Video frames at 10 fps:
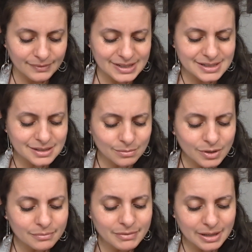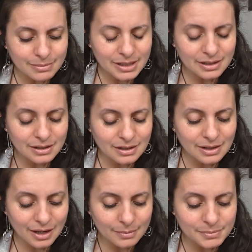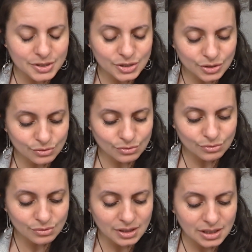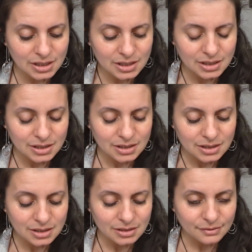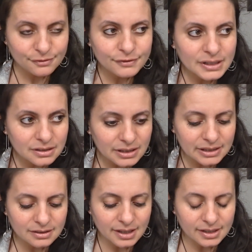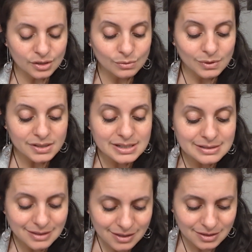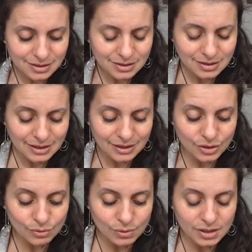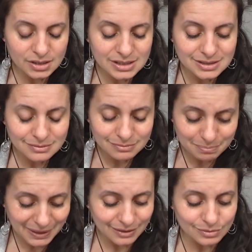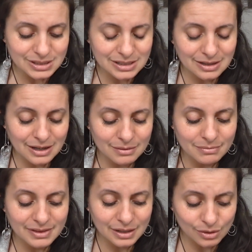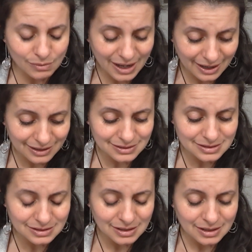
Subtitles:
Someone maybe kept you feeling like you were stuck, that you were bound to them, that you can't